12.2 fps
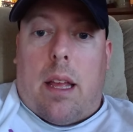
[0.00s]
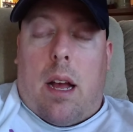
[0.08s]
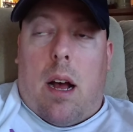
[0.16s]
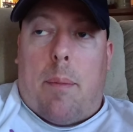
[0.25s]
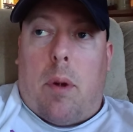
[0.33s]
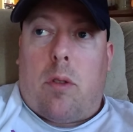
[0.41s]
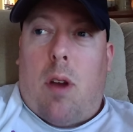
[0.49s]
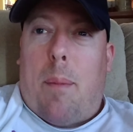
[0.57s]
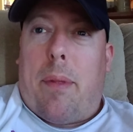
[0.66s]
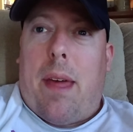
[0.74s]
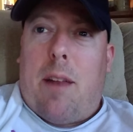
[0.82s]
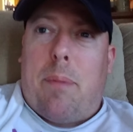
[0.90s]
On top
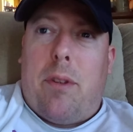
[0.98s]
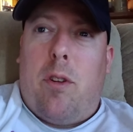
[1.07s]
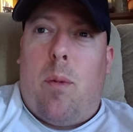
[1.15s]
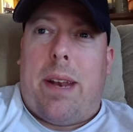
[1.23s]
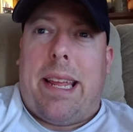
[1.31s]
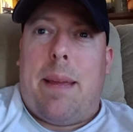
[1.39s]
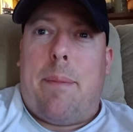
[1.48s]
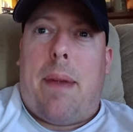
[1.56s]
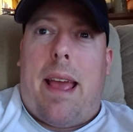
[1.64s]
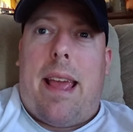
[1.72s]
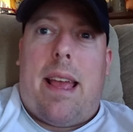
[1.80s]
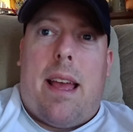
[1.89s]
of that, I've been doing
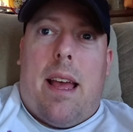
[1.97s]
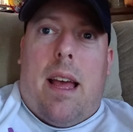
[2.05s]
eBay.